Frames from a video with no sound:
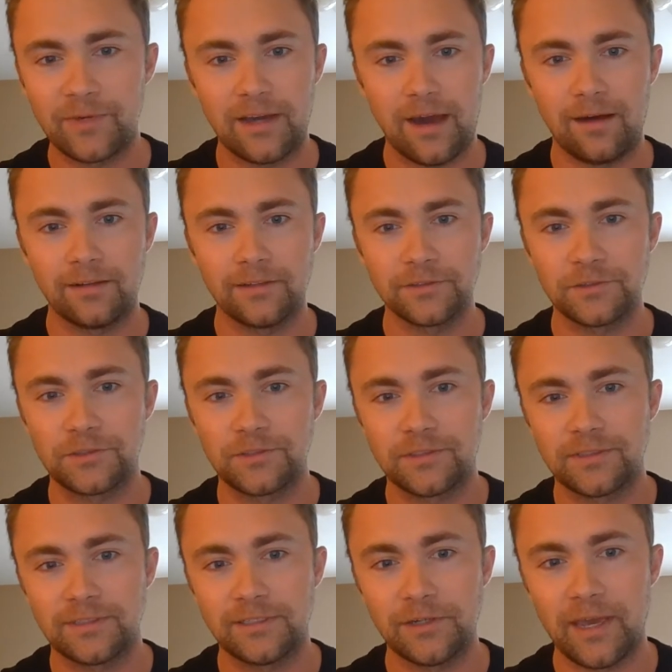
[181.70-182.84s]
in college.
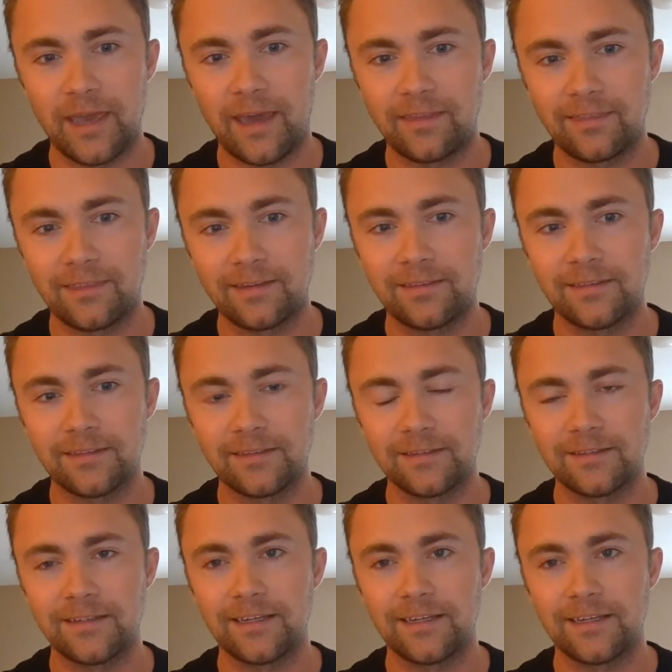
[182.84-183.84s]
I think that